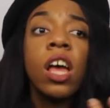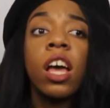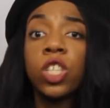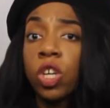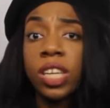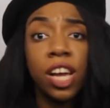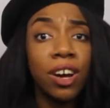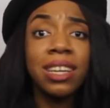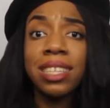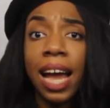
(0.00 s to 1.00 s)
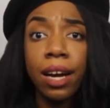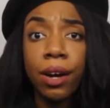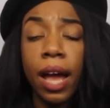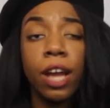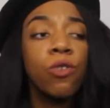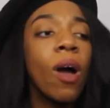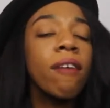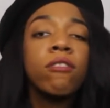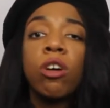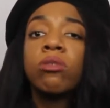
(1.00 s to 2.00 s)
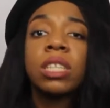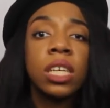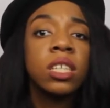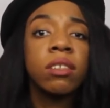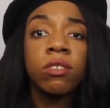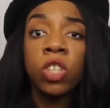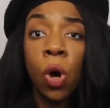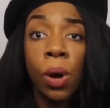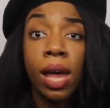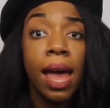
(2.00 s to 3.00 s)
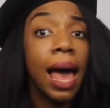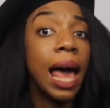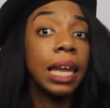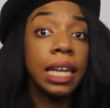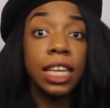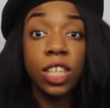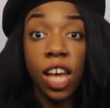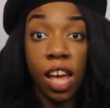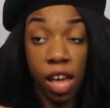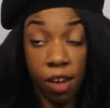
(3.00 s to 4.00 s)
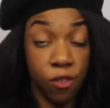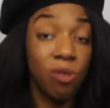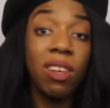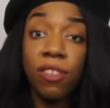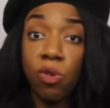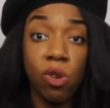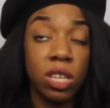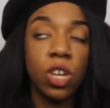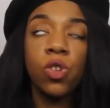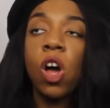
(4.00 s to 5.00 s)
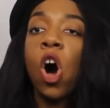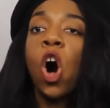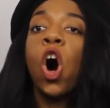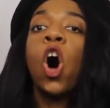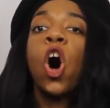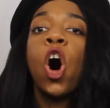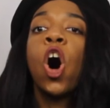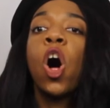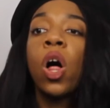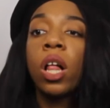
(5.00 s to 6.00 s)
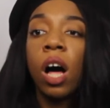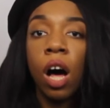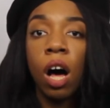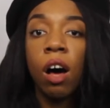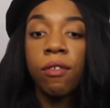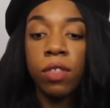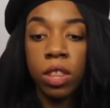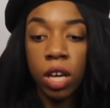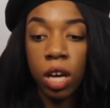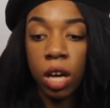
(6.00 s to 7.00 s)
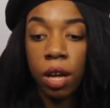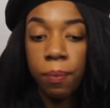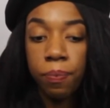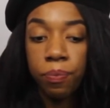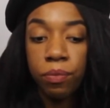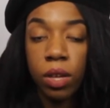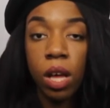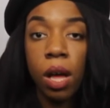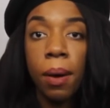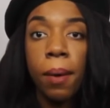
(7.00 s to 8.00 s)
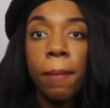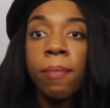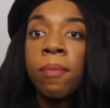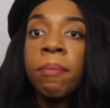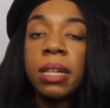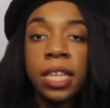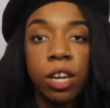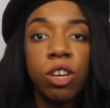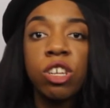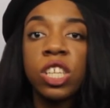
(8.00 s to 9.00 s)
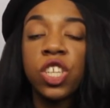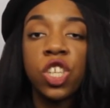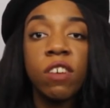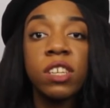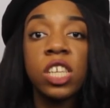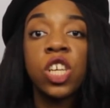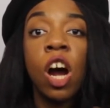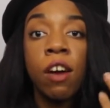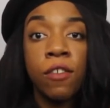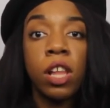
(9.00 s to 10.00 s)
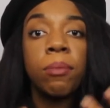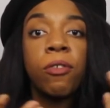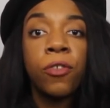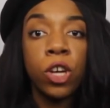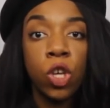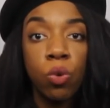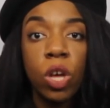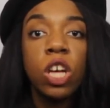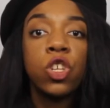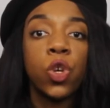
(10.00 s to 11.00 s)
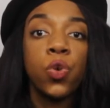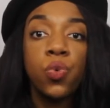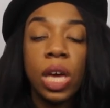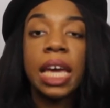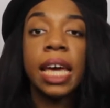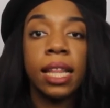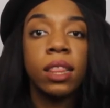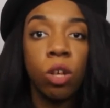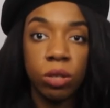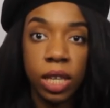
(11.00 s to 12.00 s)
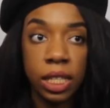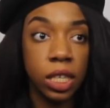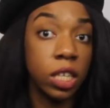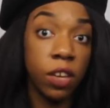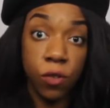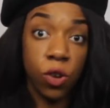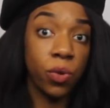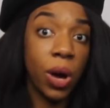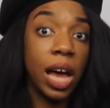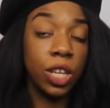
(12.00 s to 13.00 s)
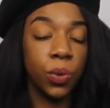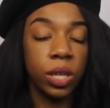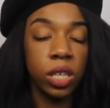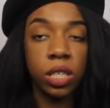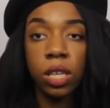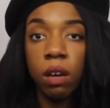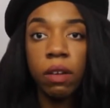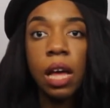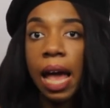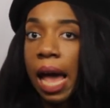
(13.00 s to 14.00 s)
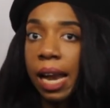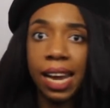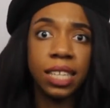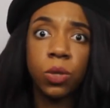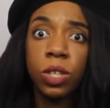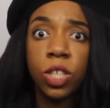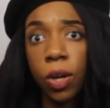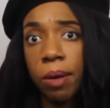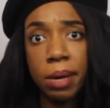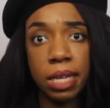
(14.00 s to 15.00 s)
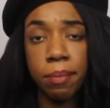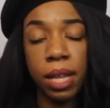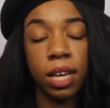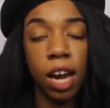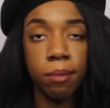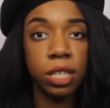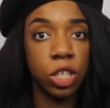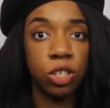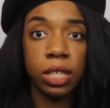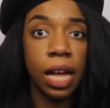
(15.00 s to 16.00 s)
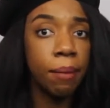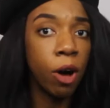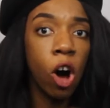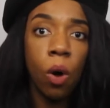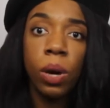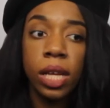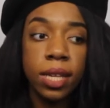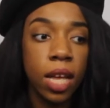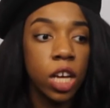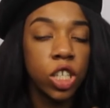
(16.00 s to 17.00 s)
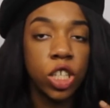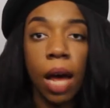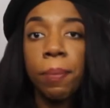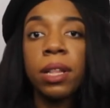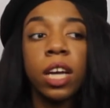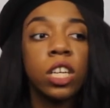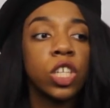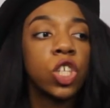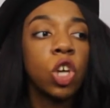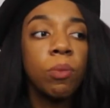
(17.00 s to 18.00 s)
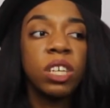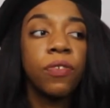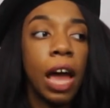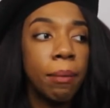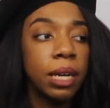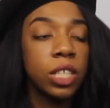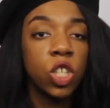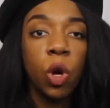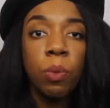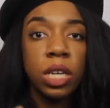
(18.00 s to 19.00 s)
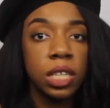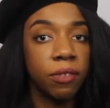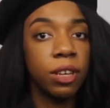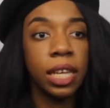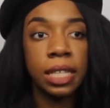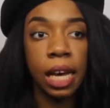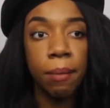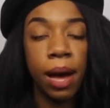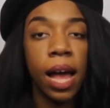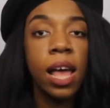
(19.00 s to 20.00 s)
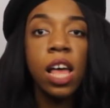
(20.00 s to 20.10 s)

So say you're a designer and you have no skills of sewing, at least if you live in New York City, all of the materials and services are available for you so you can get those things done if you don't know how to do it yourself. And that's what's so amazing about the Garment District. I'm always shopping there. There's so much fabric, so much different things I can buy.